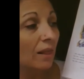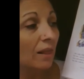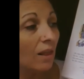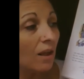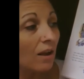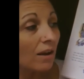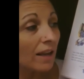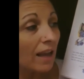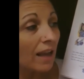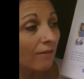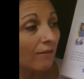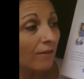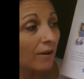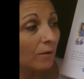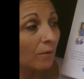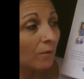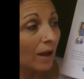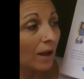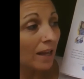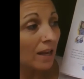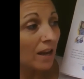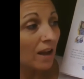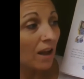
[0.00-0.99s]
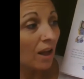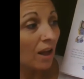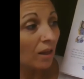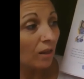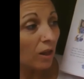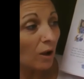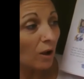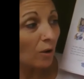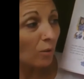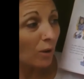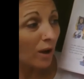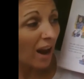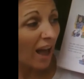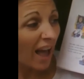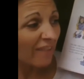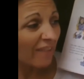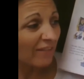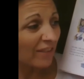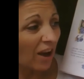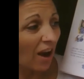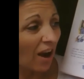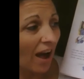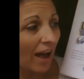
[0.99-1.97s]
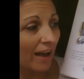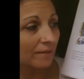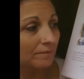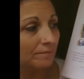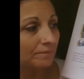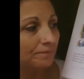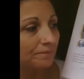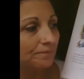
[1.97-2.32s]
"Look, everyone. Look what I've got."